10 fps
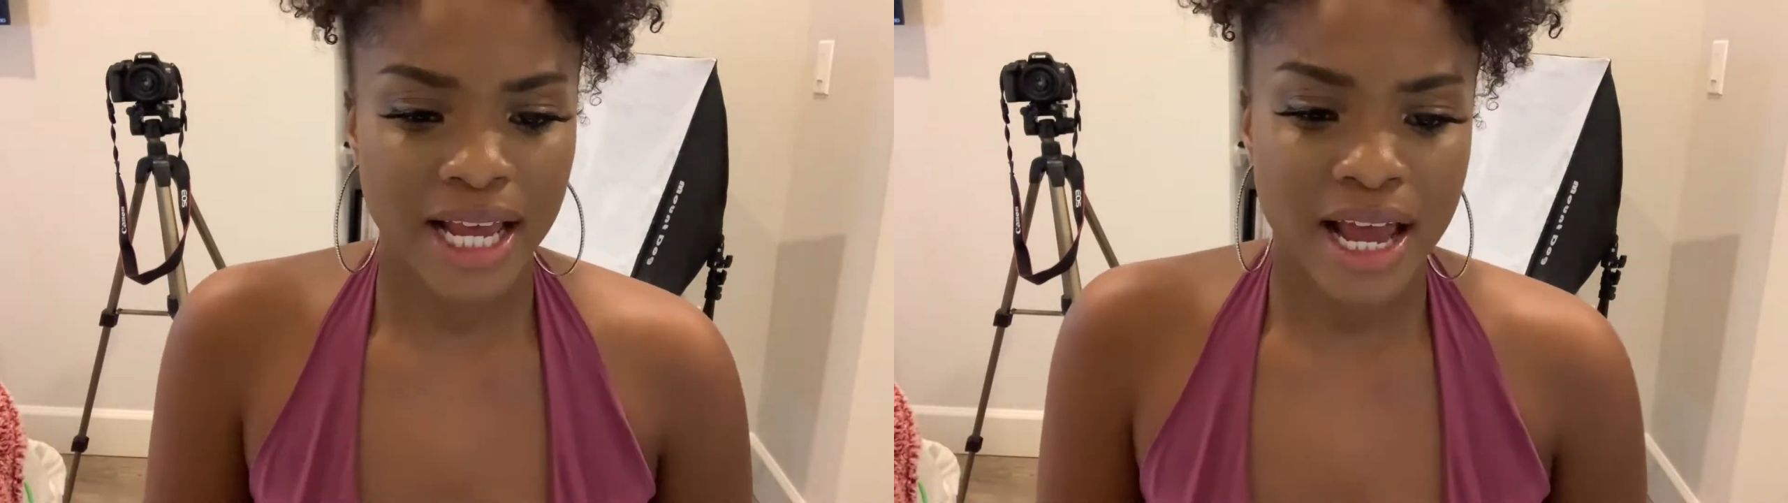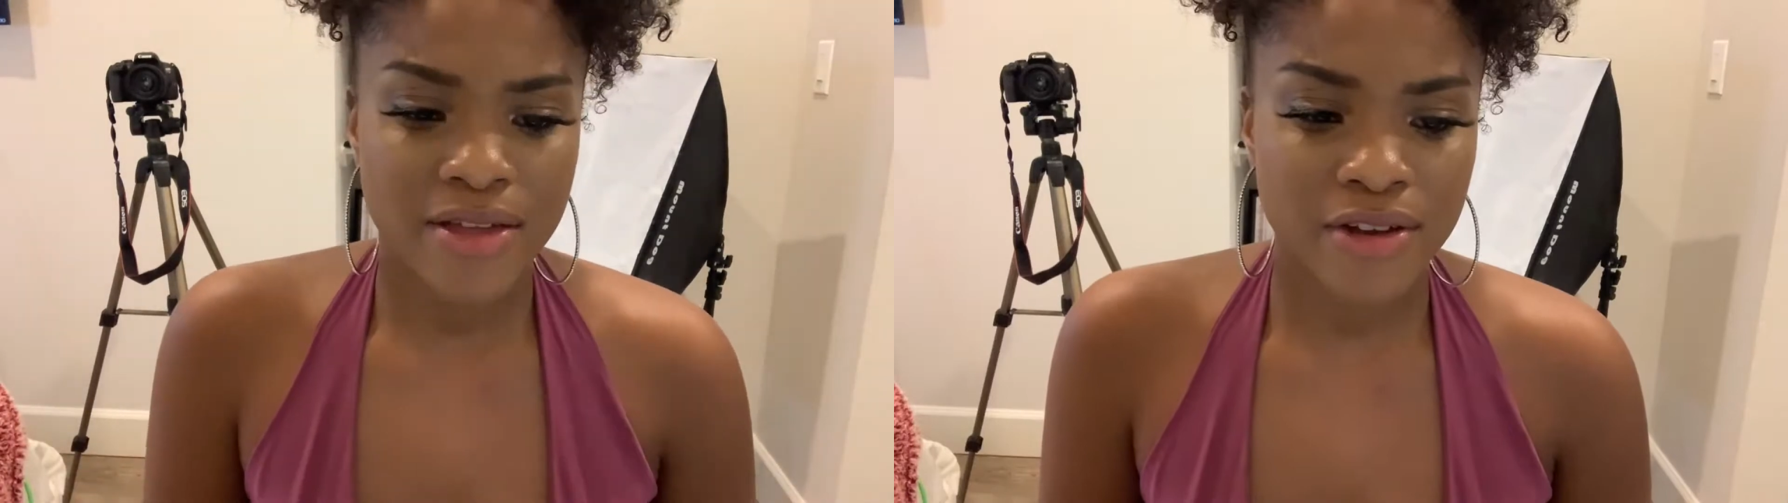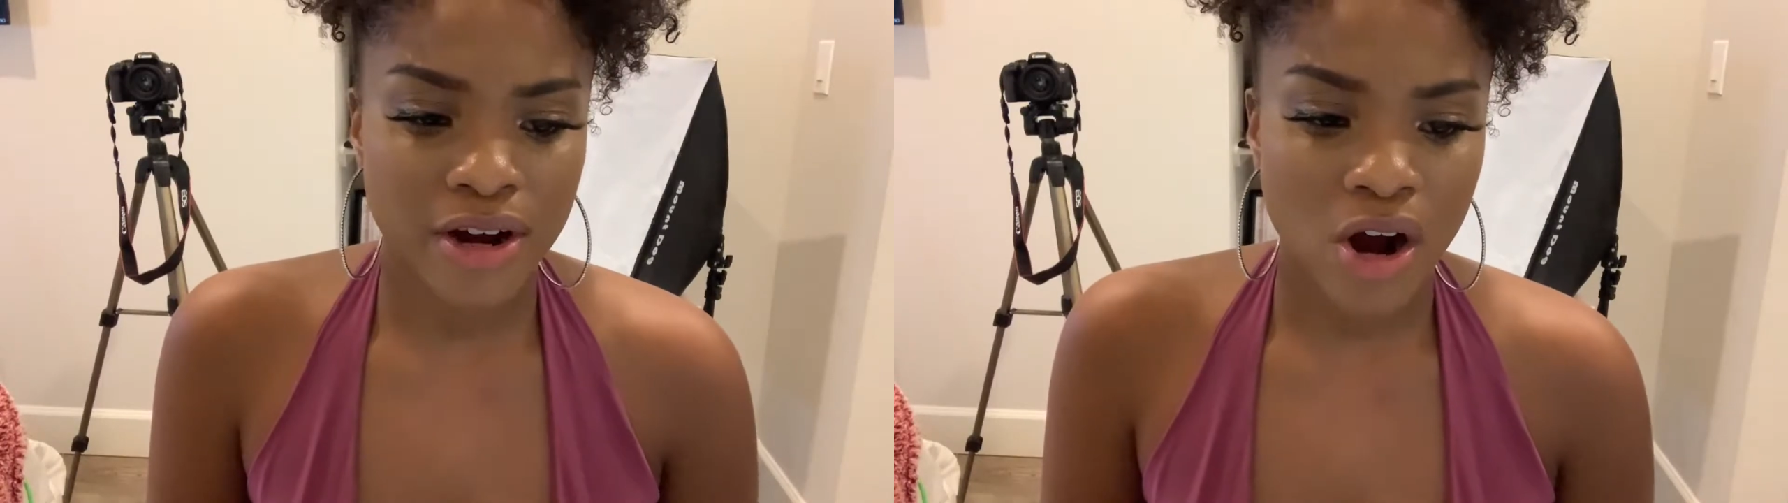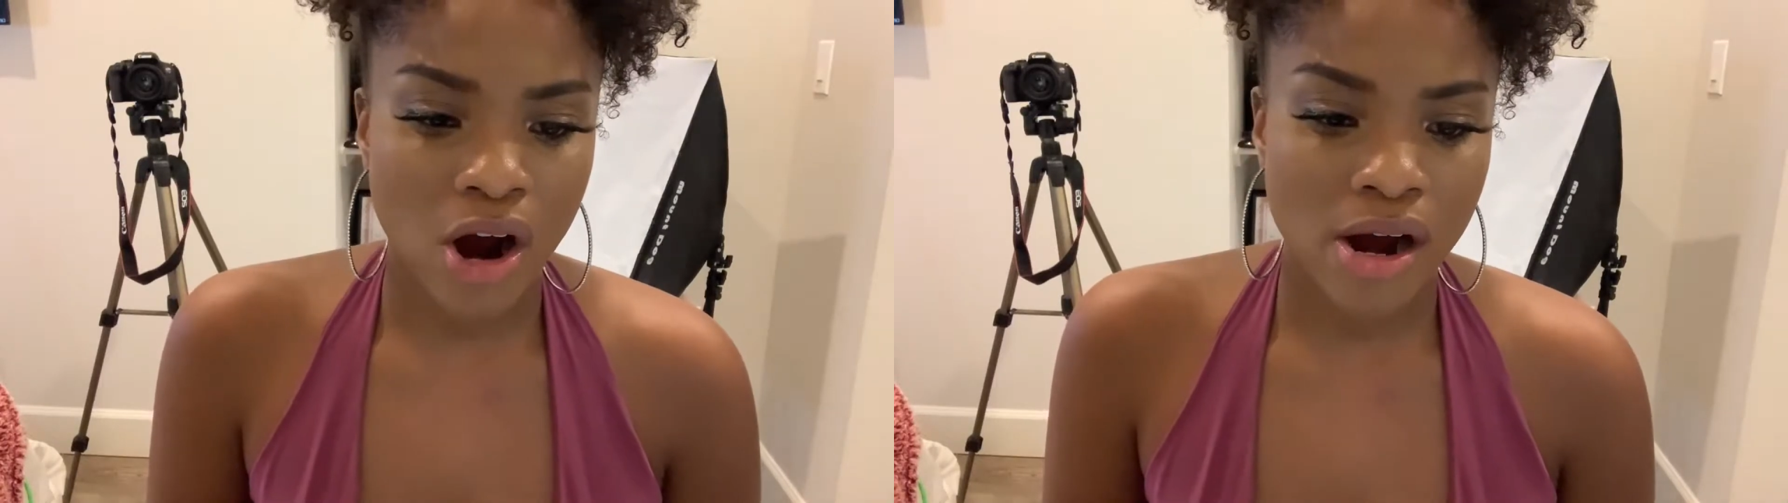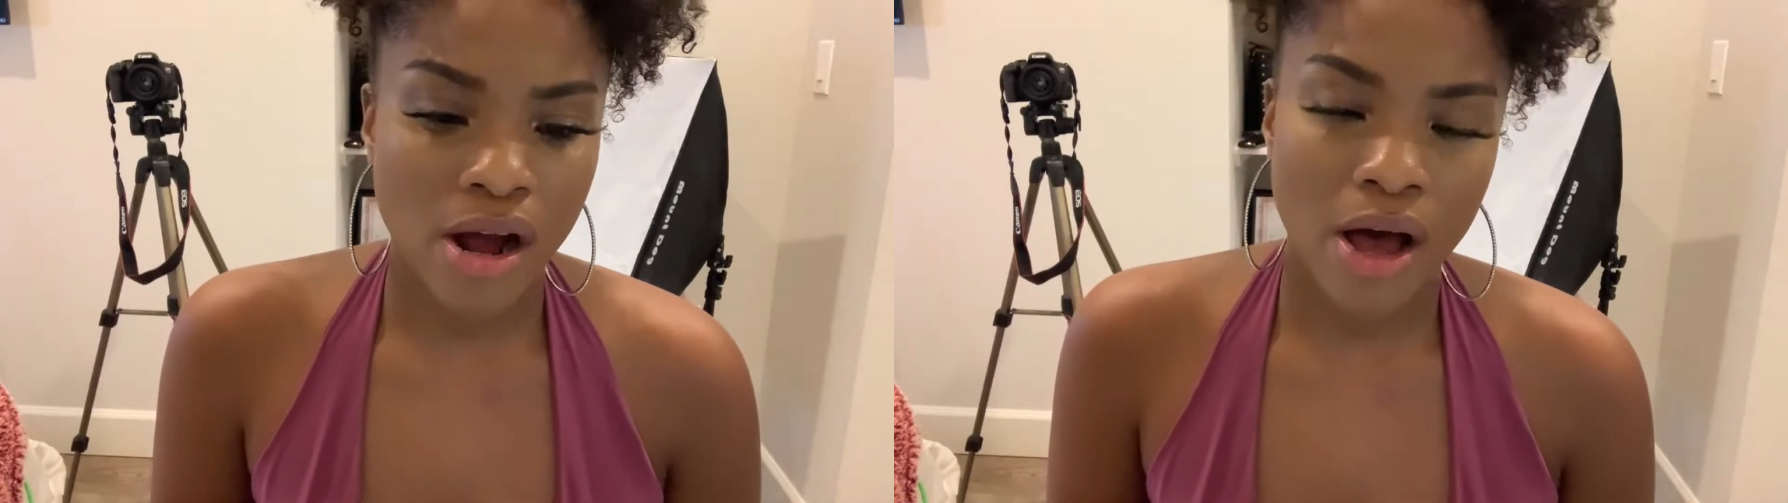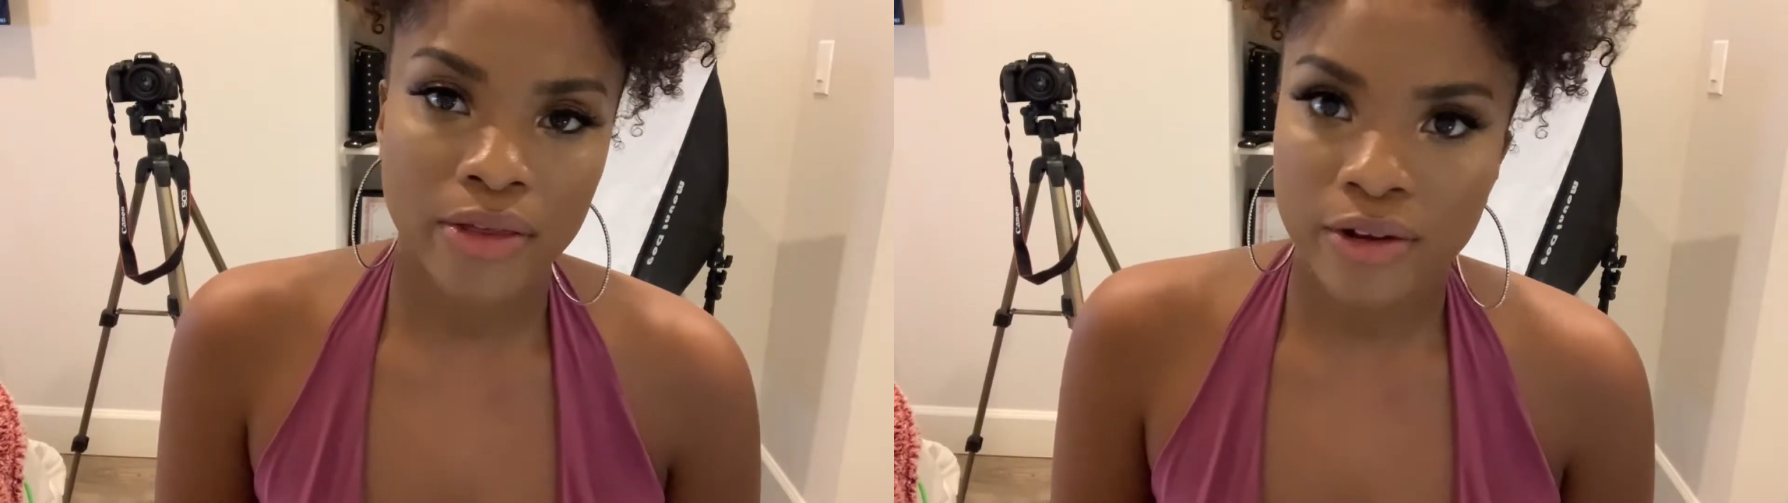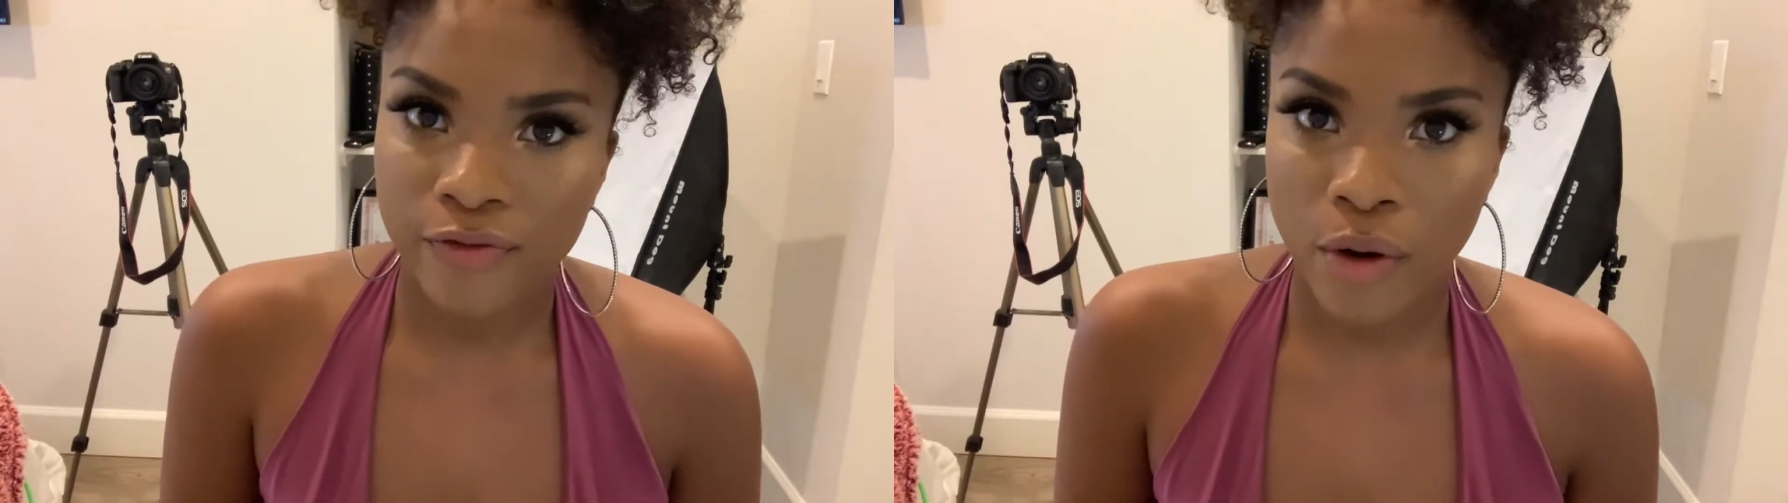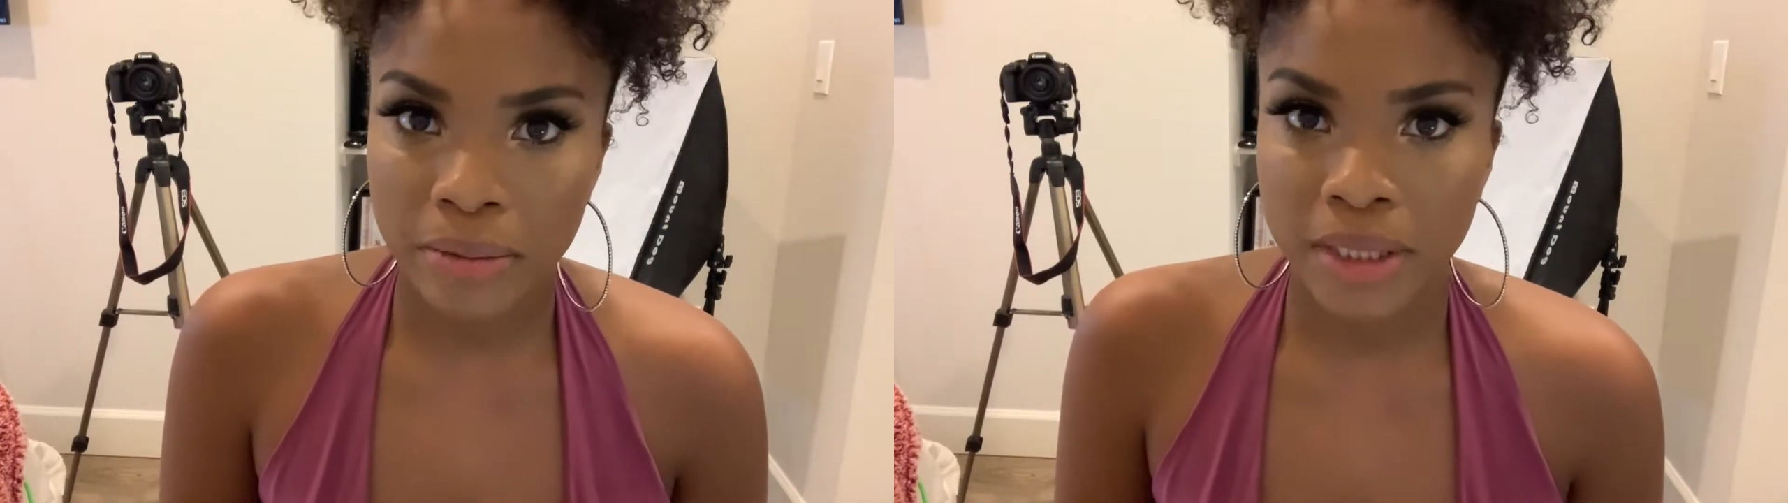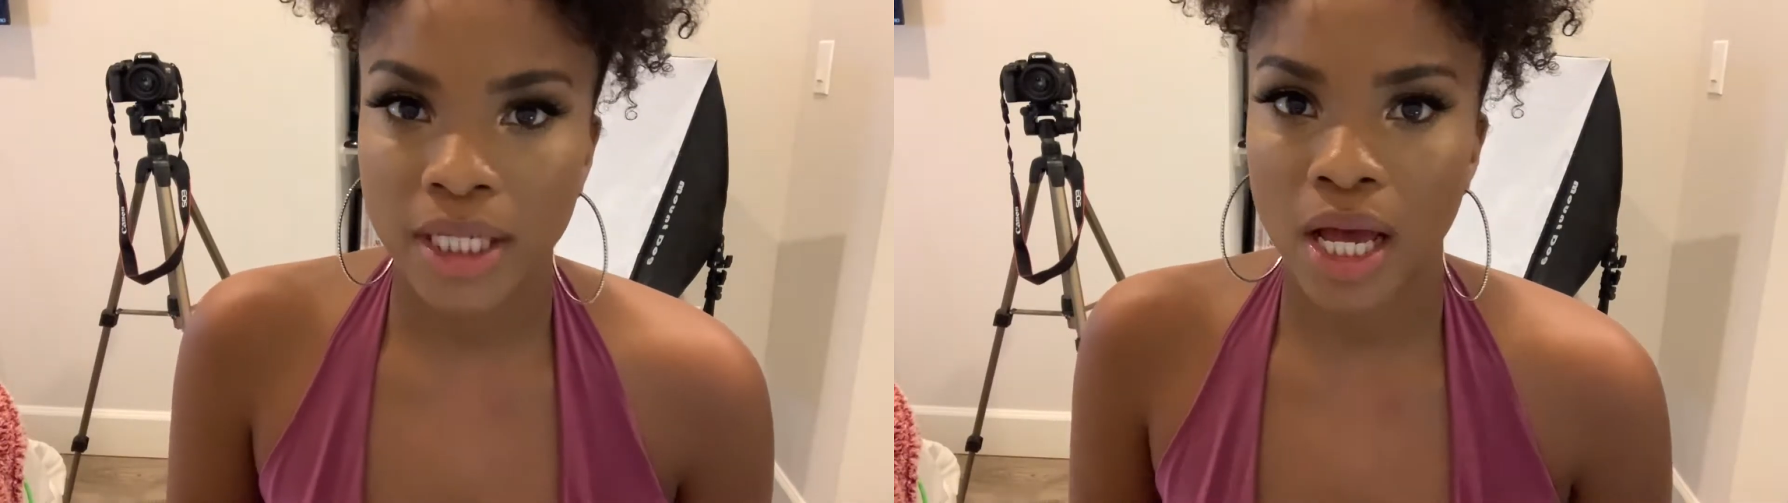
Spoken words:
There are other forms